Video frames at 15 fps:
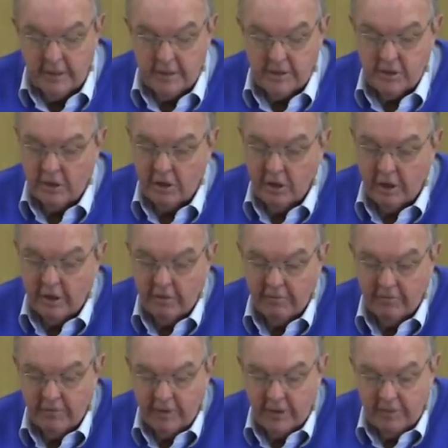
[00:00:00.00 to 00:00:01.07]
as the God
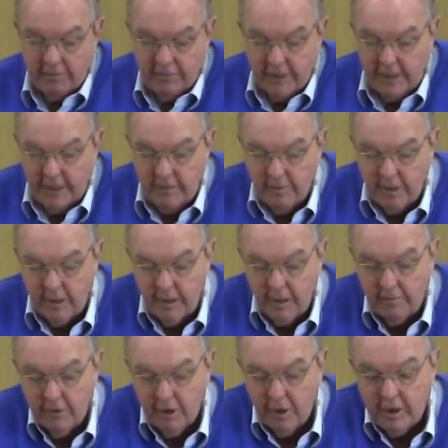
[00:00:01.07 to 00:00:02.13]
of
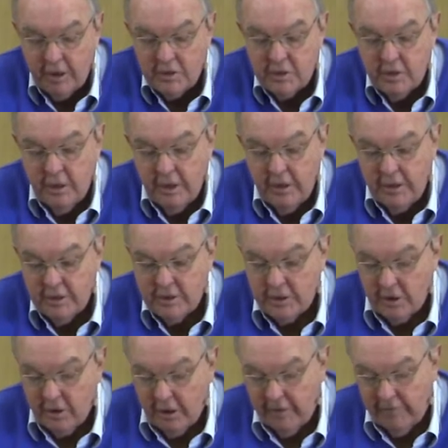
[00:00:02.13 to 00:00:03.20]
Abraham. God is known as
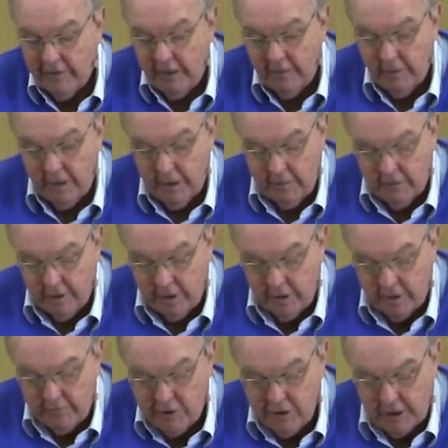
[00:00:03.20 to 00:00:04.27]
the God of Abraham, the
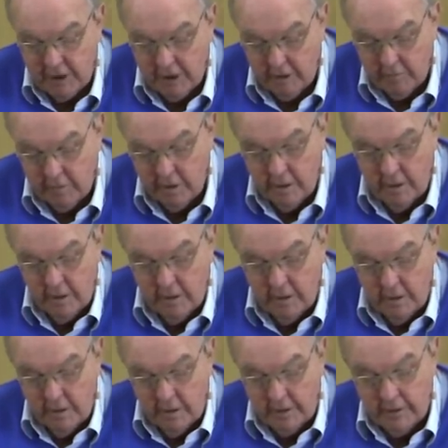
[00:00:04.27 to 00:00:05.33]
God of Jacob,
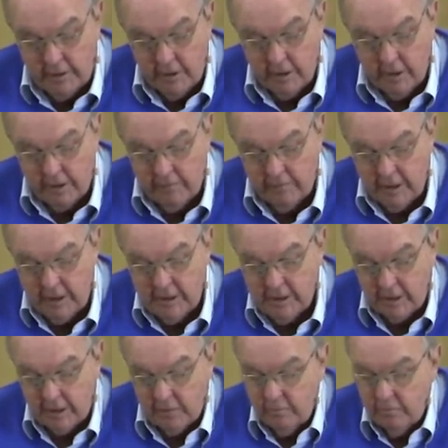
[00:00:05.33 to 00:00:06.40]
and the God of
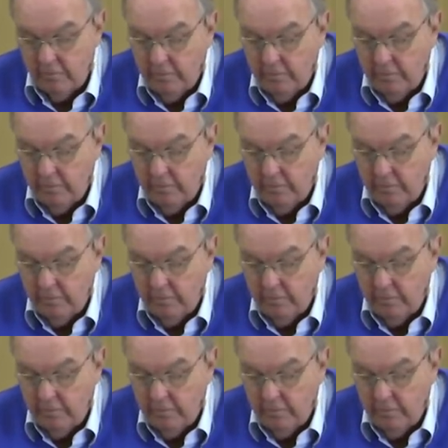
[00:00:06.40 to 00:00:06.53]
Isaac.